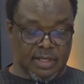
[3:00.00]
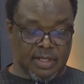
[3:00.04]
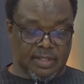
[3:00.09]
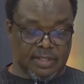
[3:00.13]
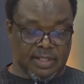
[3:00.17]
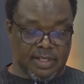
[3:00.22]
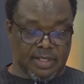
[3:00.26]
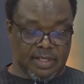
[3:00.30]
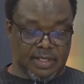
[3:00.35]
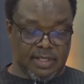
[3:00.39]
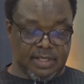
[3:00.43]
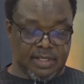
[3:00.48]

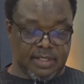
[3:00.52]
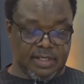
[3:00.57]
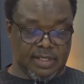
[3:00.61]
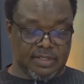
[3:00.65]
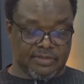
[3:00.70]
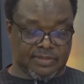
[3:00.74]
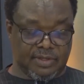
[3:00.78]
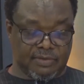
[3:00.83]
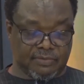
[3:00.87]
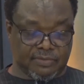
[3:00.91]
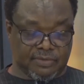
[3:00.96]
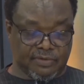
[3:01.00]
the
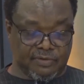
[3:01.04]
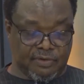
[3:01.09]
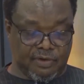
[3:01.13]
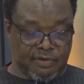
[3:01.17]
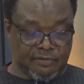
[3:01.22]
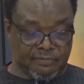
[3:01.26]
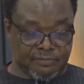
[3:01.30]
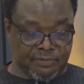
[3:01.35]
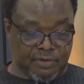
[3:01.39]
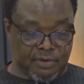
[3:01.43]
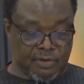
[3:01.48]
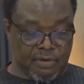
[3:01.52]
Executive
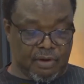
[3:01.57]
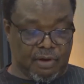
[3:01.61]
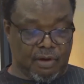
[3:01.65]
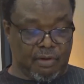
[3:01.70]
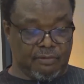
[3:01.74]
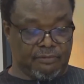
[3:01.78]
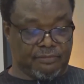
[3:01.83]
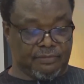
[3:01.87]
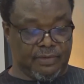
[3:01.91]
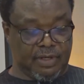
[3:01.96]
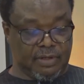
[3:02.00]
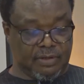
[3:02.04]
Governor
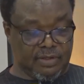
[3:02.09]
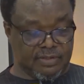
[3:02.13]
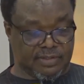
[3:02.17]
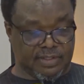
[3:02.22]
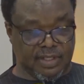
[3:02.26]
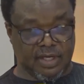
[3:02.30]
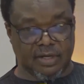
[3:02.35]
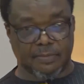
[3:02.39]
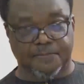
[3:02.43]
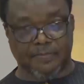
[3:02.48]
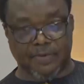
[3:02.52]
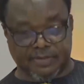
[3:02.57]
of Lagos
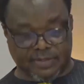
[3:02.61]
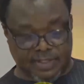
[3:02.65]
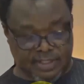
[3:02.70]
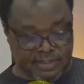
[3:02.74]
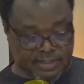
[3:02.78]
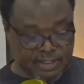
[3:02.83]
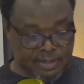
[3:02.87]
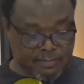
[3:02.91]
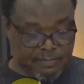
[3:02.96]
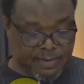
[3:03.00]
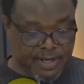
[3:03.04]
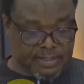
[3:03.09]
State,
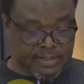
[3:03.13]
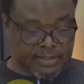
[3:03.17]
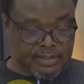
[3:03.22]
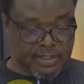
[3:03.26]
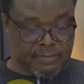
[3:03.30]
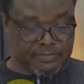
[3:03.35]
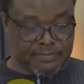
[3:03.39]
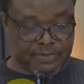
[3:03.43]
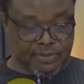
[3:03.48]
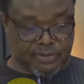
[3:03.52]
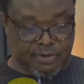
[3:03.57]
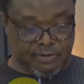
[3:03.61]
represented by the
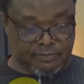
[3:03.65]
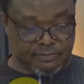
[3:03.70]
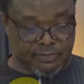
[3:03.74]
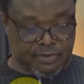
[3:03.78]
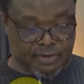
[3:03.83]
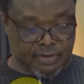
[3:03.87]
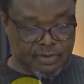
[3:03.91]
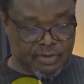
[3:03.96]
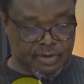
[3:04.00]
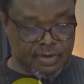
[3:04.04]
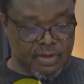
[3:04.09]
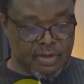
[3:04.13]
Deputy
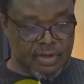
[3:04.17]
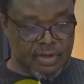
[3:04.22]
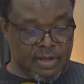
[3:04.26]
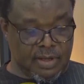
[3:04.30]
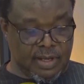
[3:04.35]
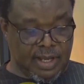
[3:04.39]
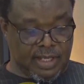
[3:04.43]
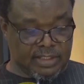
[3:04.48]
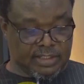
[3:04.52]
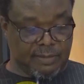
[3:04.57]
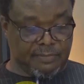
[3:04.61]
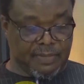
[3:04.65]
Governor.
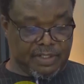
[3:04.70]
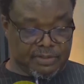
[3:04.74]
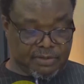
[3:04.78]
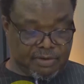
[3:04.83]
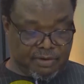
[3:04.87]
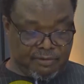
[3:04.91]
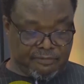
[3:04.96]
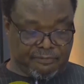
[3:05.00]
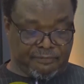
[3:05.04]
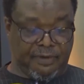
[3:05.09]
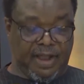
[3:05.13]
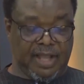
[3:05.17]
As a matter
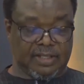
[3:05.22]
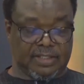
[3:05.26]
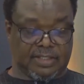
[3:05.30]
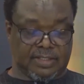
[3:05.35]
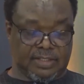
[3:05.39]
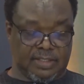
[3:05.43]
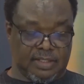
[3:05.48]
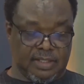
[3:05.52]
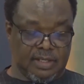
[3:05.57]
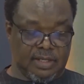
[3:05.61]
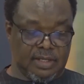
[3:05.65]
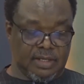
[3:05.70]
of fact,
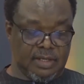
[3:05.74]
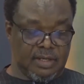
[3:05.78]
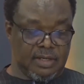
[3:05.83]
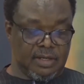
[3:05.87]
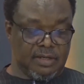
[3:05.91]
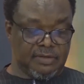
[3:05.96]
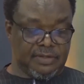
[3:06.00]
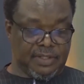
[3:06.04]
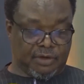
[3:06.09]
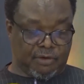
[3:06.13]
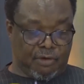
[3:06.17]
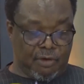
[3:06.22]

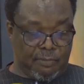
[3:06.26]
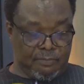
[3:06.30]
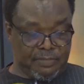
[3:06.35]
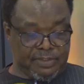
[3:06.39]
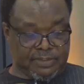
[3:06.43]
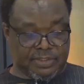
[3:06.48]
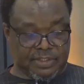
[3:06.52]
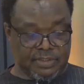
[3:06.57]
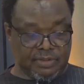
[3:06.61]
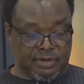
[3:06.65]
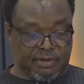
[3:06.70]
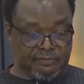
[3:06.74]
the
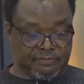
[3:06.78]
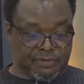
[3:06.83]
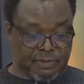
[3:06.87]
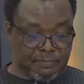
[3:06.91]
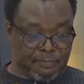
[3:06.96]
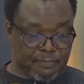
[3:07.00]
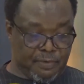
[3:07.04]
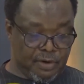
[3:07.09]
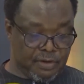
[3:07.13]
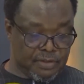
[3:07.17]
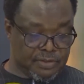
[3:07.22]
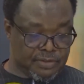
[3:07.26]
committee of the
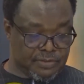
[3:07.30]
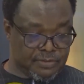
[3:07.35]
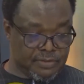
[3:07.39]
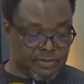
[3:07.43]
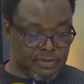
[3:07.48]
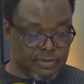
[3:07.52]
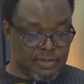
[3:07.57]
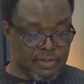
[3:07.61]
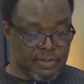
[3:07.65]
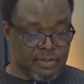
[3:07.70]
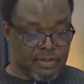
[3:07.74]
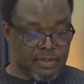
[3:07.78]
board
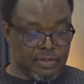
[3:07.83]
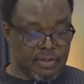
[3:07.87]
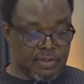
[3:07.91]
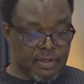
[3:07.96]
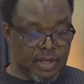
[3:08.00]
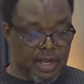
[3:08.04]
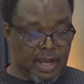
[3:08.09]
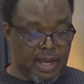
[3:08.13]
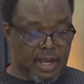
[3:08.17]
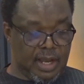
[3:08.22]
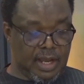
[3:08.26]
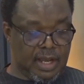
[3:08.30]

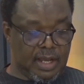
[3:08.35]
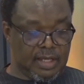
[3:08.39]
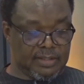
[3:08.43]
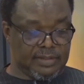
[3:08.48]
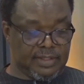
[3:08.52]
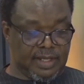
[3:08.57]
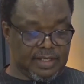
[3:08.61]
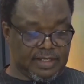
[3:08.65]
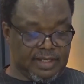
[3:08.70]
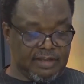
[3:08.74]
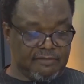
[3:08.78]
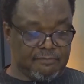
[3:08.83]

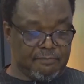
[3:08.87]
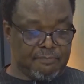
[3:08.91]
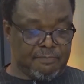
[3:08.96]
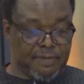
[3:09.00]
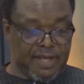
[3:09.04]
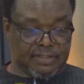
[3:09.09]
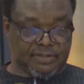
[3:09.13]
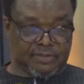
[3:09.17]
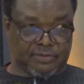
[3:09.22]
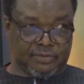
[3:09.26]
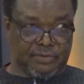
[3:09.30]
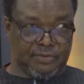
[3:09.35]
that gave
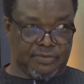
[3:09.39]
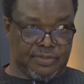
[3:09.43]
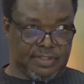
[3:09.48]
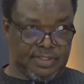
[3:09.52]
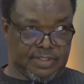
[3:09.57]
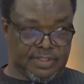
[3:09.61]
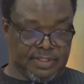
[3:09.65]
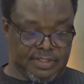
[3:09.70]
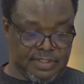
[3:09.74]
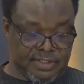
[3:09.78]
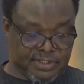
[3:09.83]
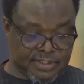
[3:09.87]
birth to this
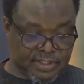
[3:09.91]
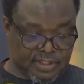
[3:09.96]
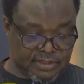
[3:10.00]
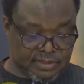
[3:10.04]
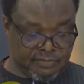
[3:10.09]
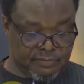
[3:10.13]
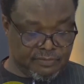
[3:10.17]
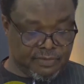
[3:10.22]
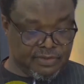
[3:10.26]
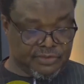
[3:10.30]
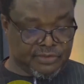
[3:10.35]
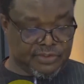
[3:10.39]

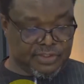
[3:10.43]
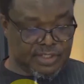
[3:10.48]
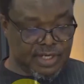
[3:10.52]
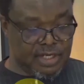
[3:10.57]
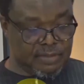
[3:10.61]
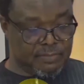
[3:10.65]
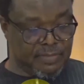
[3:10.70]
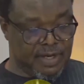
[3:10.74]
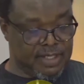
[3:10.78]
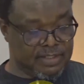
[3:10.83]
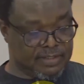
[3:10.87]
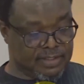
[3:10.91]
initiative was
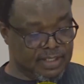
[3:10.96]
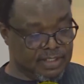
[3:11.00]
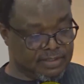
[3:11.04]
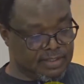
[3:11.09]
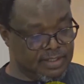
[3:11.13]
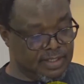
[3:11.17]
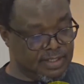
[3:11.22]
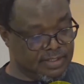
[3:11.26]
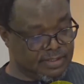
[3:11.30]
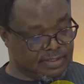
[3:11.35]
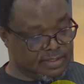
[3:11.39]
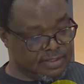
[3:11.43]
chaired by His
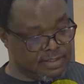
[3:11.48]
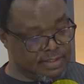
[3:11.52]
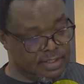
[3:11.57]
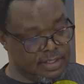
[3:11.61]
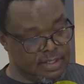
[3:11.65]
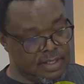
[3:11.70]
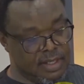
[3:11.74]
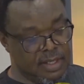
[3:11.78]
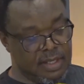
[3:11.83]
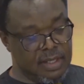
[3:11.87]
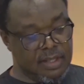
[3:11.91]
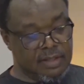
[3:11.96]
Excellency,
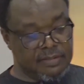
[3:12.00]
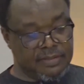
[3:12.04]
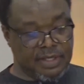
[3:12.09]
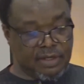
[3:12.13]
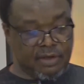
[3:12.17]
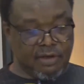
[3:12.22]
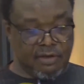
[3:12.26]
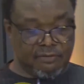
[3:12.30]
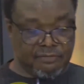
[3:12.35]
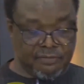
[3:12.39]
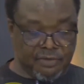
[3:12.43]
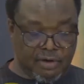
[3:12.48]
the
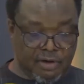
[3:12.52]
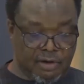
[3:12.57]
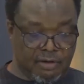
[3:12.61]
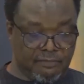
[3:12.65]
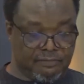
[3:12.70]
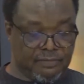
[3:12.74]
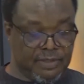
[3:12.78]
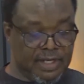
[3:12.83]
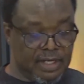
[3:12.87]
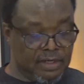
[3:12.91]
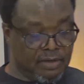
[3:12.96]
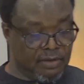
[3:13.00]
Governor
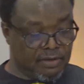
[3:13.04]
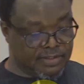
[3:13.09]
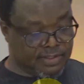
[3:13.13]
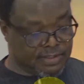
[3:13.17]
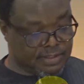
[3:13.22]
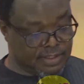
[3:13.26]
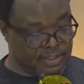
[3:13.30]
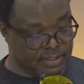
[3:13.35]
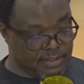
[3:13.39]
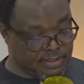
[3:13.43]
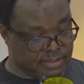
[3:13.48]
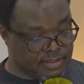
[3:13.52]
of Lagos
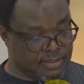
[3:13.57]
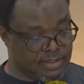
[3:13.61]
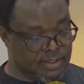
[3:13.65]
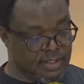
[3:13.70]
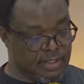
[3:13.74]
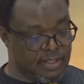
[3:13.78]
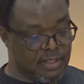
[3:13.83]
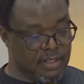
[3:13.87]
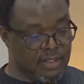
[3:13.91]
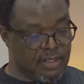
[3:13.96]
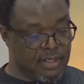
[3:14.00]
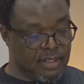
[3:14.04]
State,
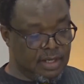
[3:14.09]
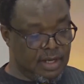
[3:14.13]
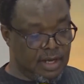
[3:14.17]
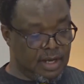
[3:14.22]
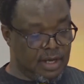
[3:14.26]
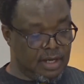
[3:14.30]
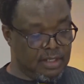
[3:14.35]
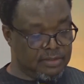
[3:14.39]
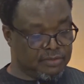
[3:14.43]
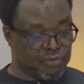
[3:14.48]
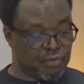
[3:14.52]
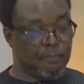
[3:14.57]

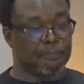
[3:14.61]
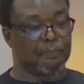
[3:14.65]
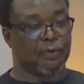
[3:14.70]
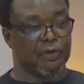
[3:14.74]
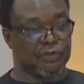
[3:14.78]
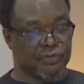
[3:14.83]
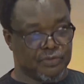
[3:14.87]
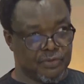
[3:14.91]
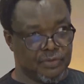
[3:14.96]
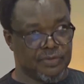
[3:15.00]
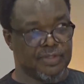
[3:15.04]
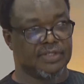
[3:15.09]
to
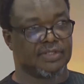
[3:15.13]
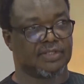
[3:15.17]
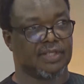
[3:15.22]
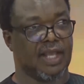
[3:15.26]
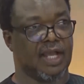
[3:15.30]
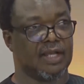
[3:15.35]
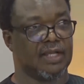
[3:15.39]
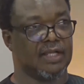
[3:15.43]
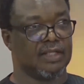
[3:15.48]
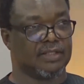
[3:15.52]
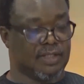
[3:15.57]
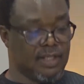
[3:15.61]
pursue these
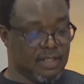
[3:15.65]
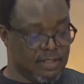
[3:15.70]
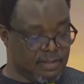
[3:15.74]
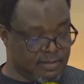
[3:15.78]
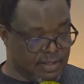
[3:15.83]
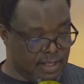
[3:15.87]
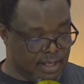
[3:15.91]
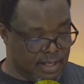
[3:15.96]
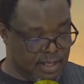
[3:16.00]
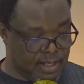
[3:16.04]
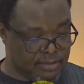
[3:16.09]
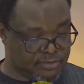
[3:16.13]

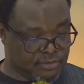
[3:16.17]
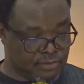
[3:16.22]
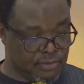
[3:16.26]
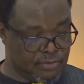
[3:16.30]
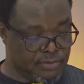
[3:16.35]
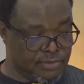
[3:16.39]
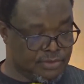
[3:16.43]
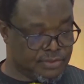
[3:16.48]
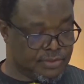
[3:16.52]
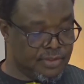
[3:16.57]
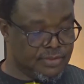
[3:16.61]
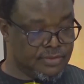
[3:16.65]
targeted
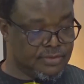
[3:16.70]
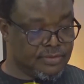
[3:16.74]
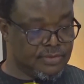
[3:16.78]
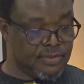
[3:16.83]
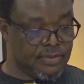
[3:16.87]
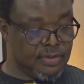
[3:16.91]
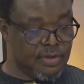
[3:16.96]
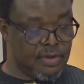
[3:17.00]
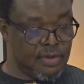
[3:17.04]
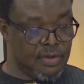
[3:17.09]
solutions.